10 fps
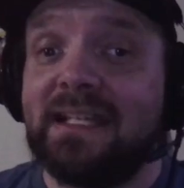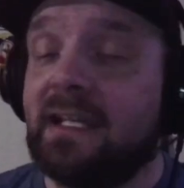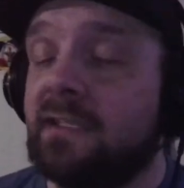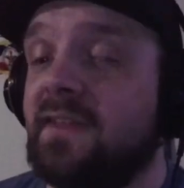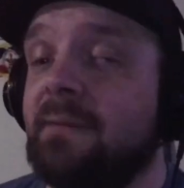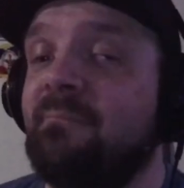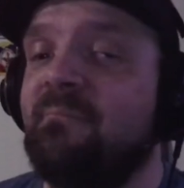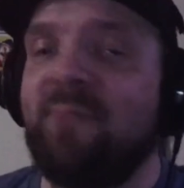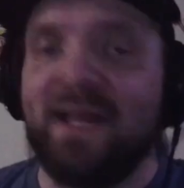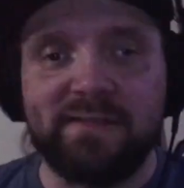is the
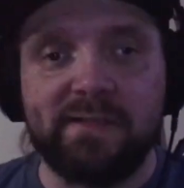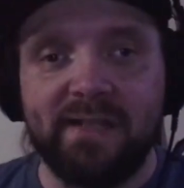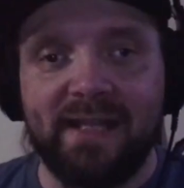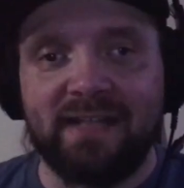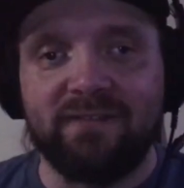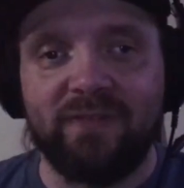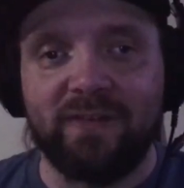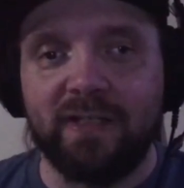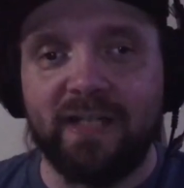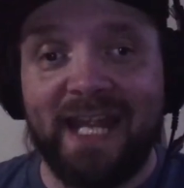best design
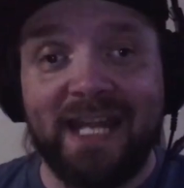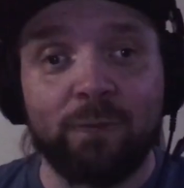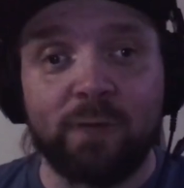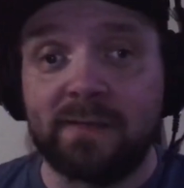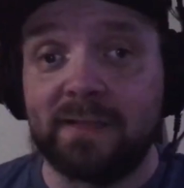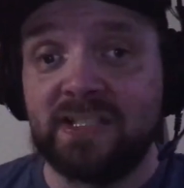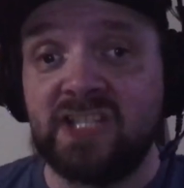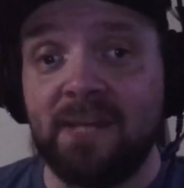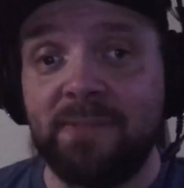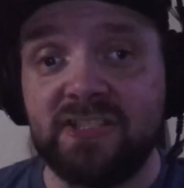for a wrestling
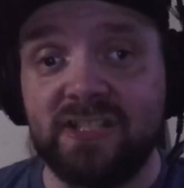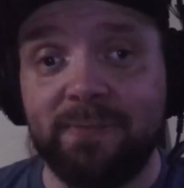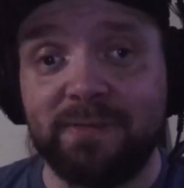championship.